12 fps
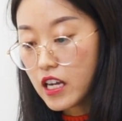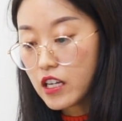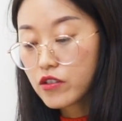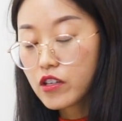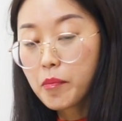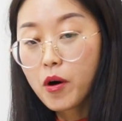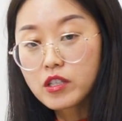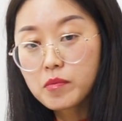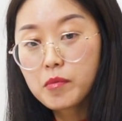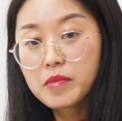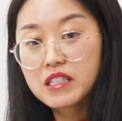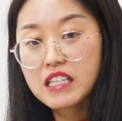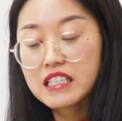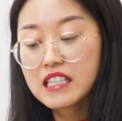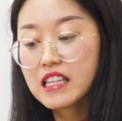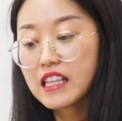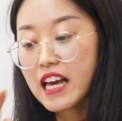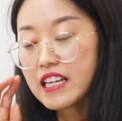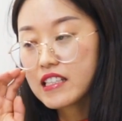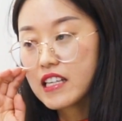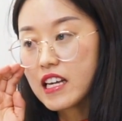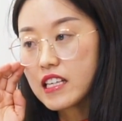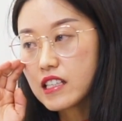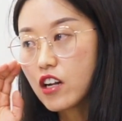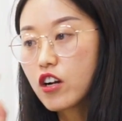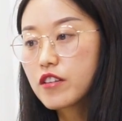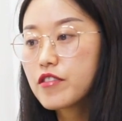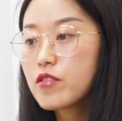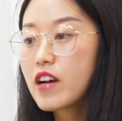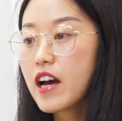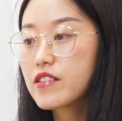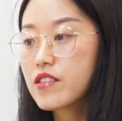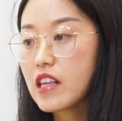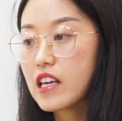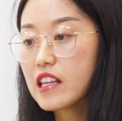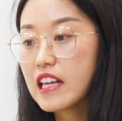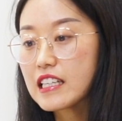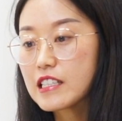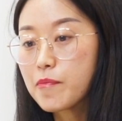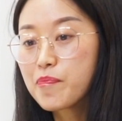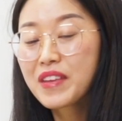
So your possible mistakes in the essay is, a lot of you guys think that